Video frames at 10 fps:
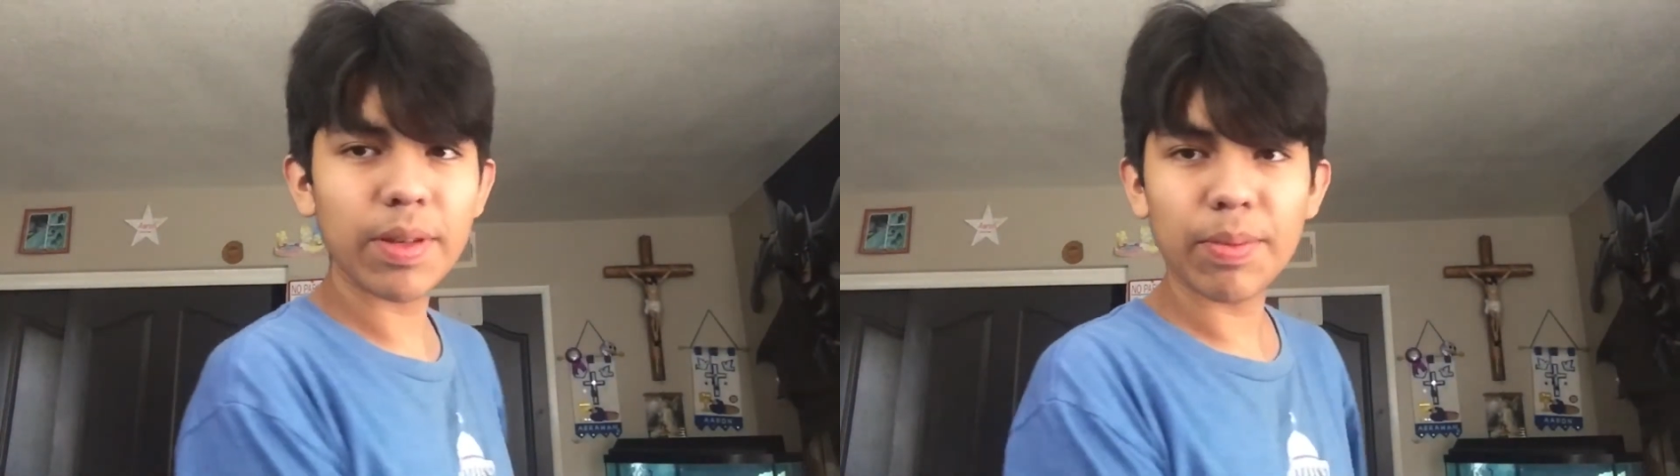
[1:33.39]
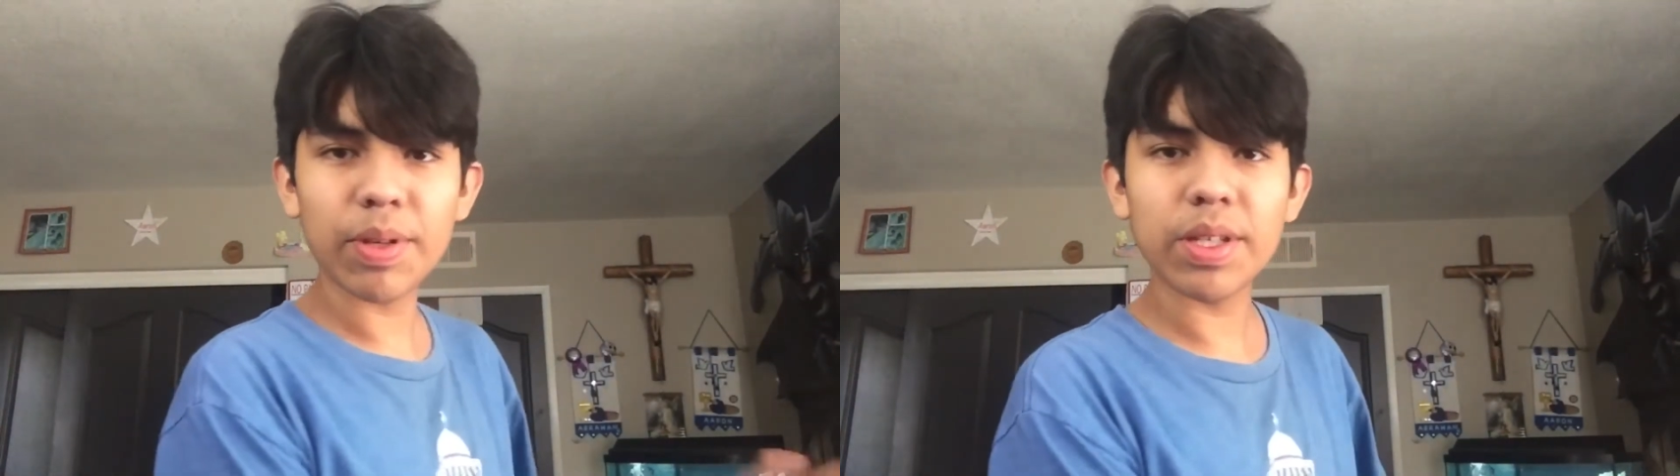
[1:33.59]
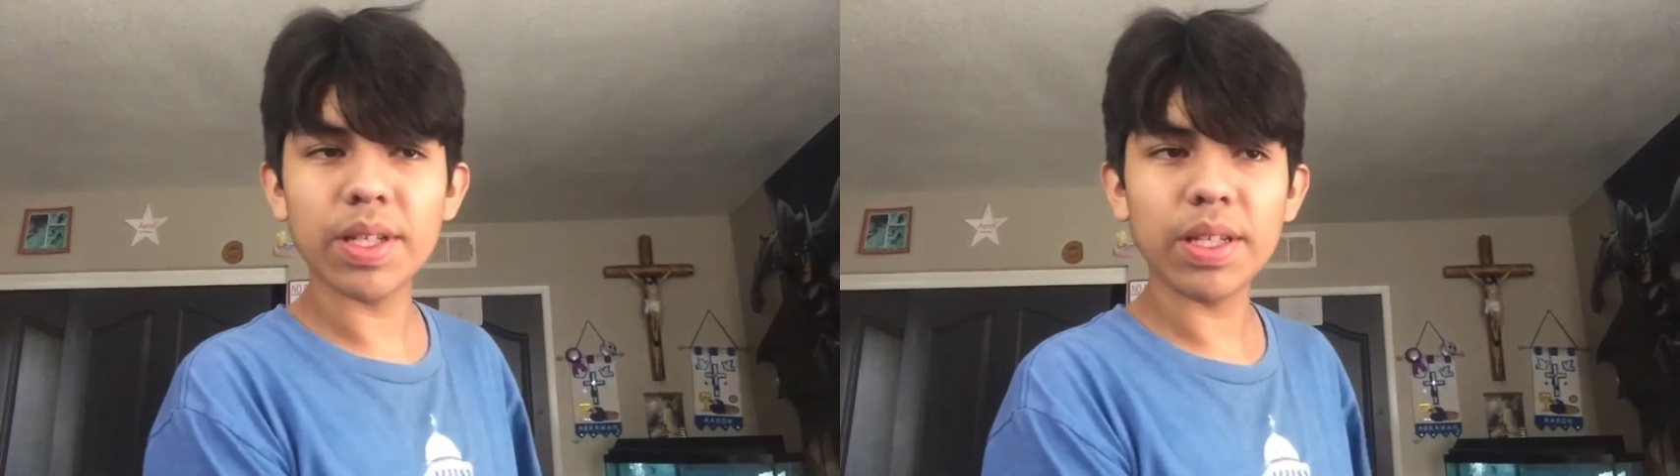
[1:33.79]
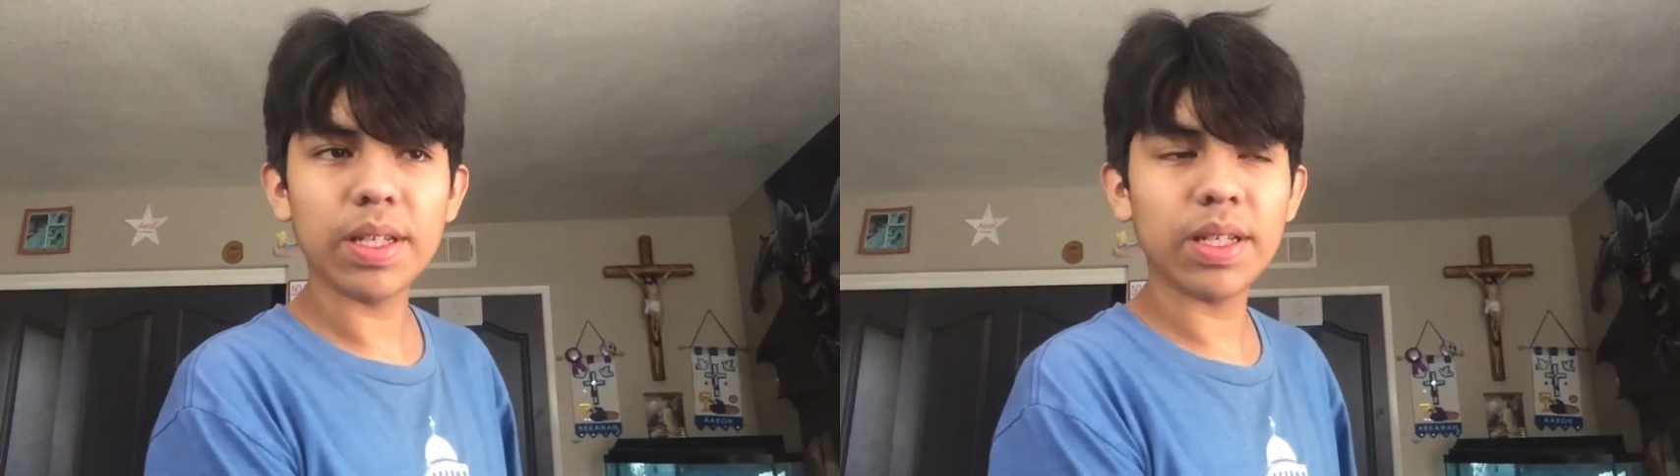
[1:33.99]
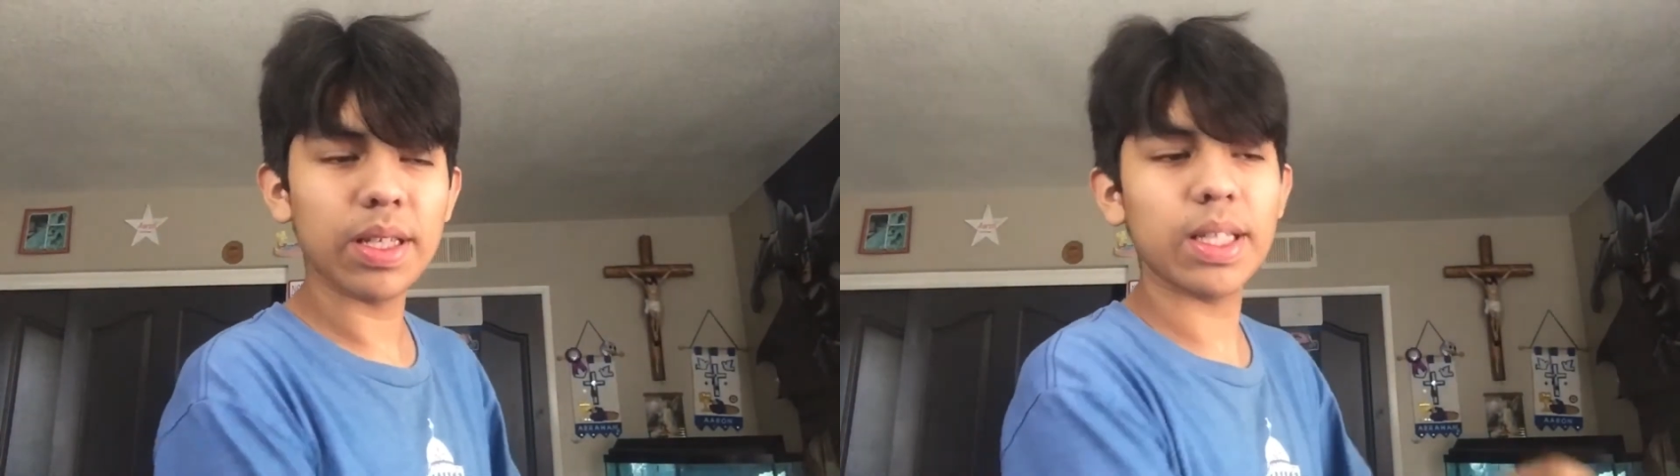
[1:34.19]
person
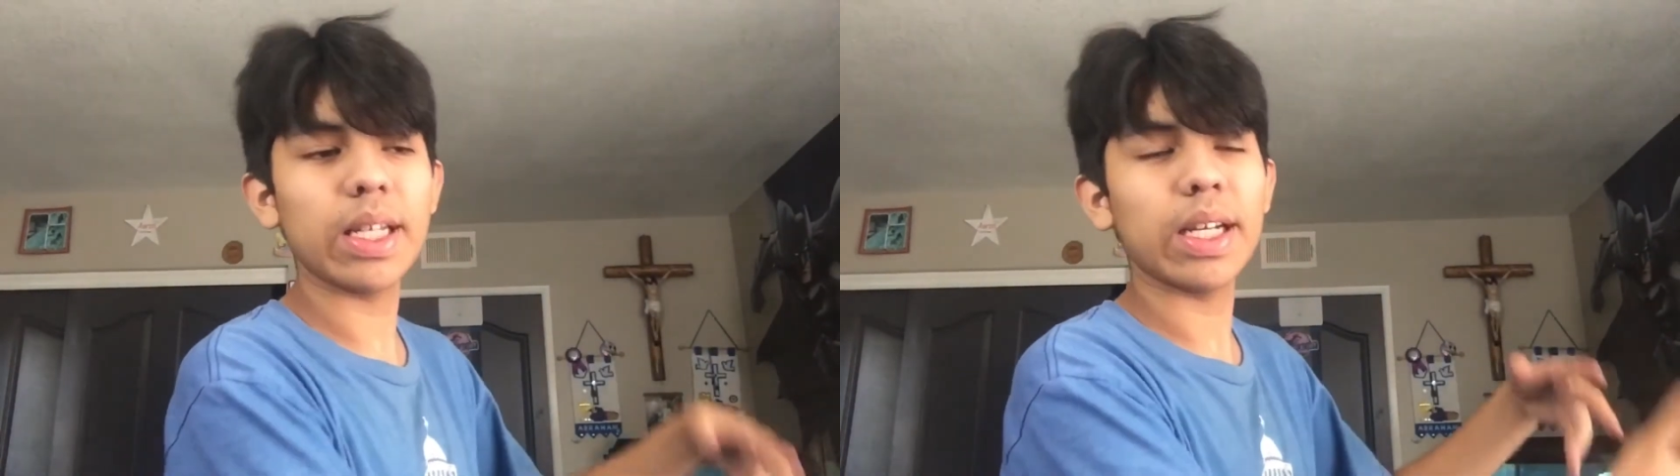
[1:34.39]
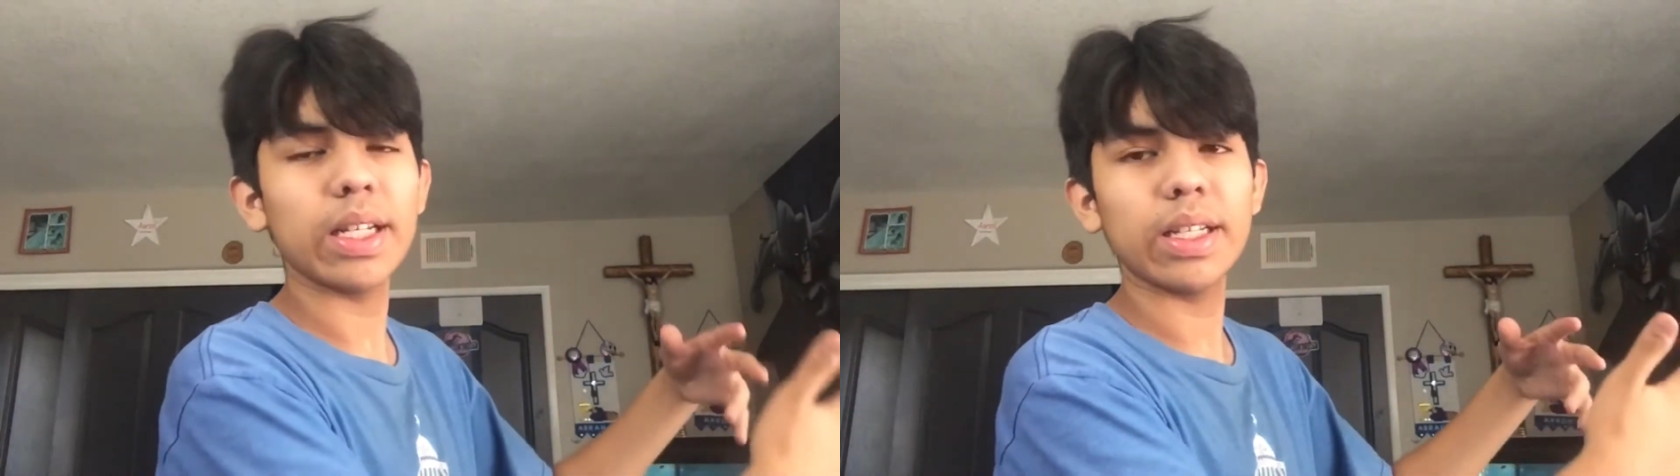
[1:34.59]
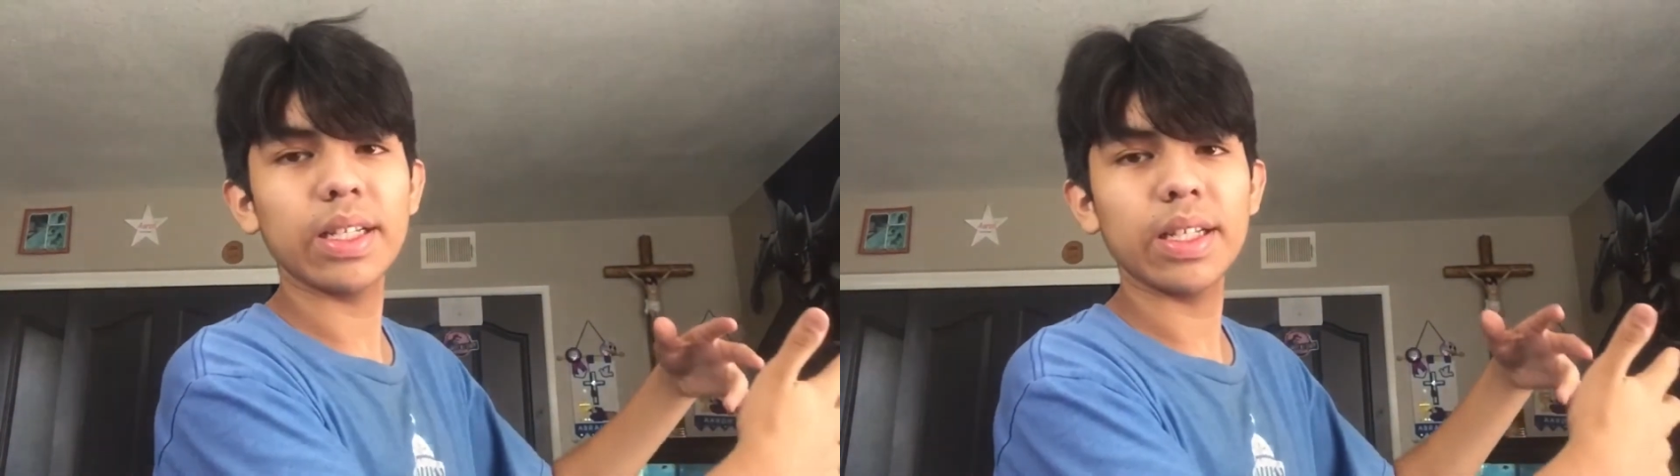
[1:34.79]
that